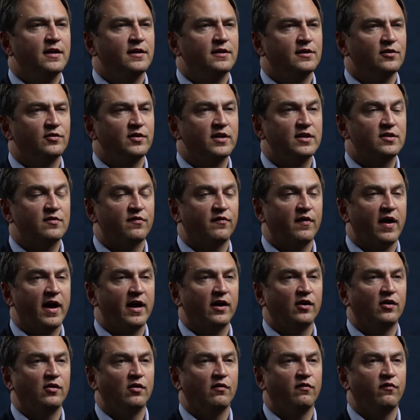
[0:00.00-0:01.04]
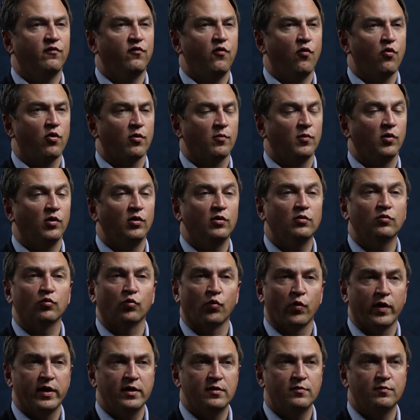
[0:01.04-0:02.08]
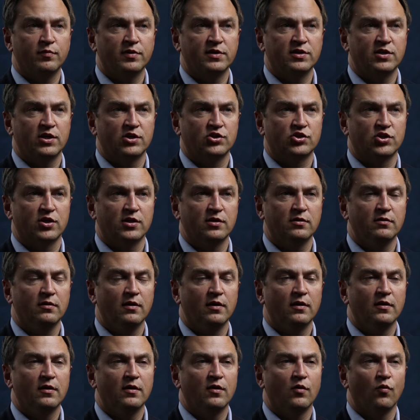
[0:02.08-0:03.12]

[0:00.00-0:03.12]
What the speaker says: you'll need to file a formal written petition